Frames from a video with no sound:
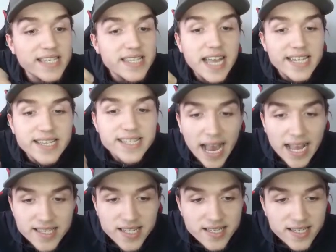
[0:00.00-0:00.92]
less
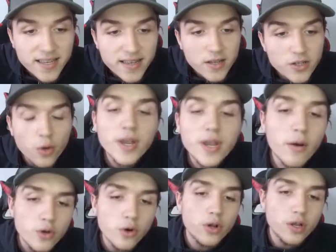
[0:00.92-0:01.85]
intensity. So now
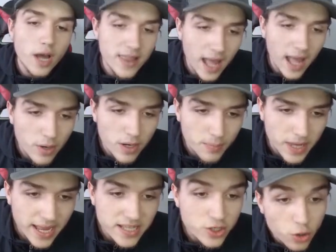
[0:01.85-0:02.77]
you're allowing a
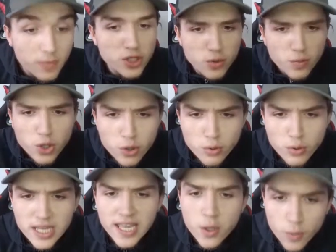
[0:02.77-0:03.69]
player to come into a new
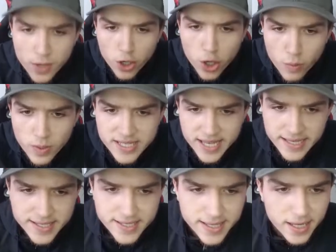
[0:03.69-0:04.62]
league with a new
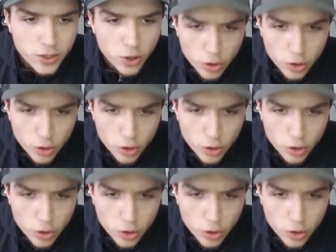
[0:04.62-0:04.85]
intensity, and you're